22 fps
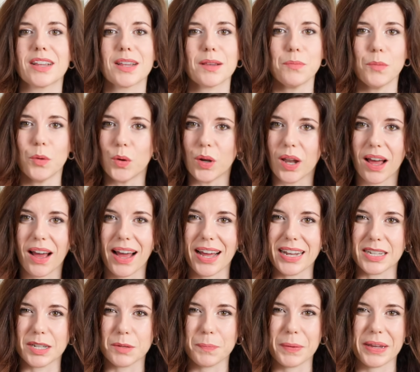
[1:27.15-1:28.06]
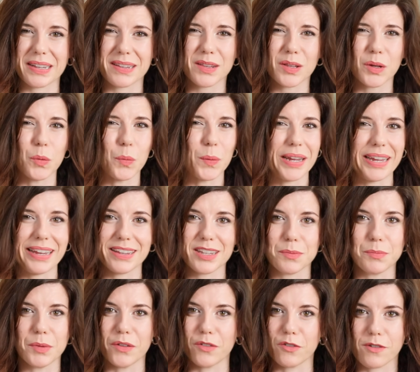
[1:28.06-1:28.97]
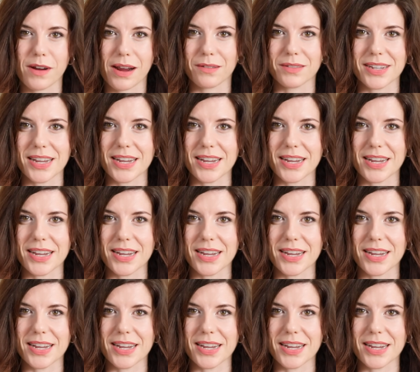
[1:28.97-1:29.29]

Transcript: smaller and be a squeeze to move around